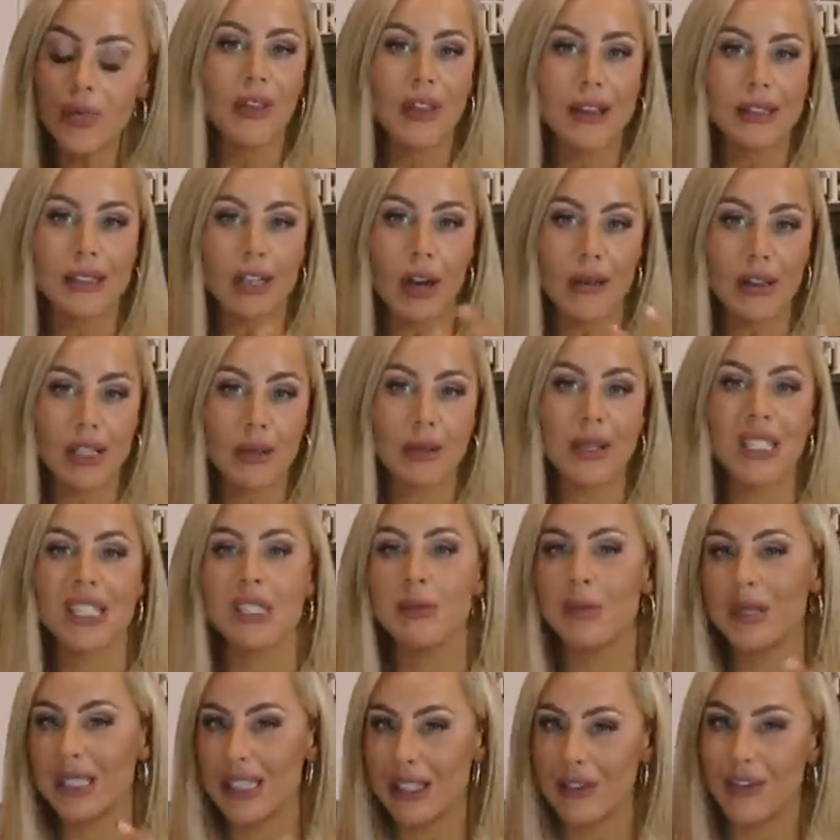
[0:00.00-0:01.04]
There's going to be
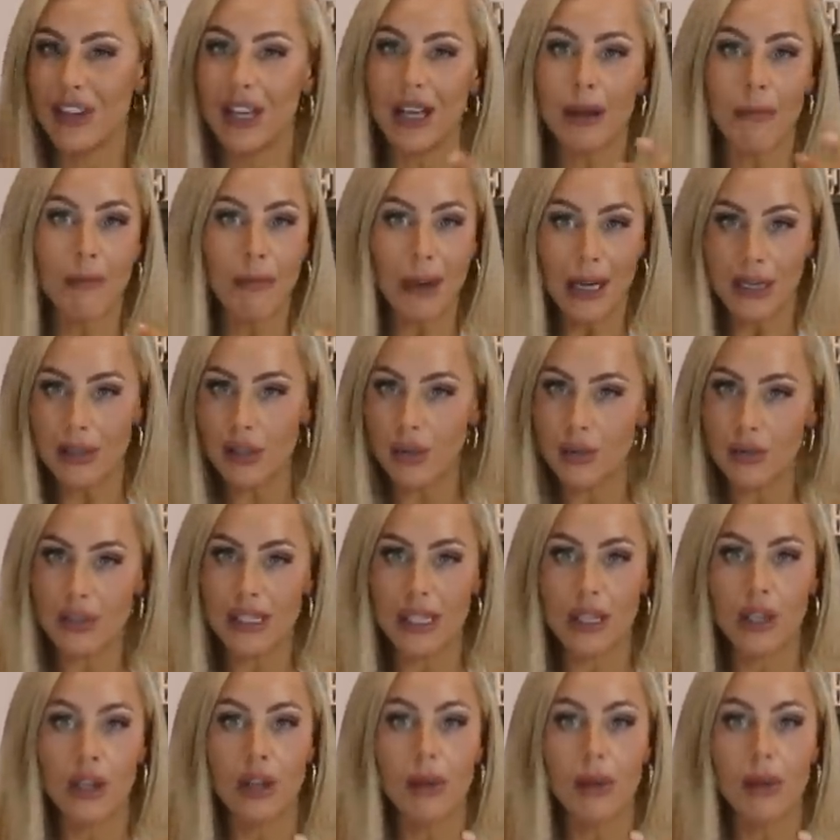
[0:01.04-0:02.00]
specific bundles that you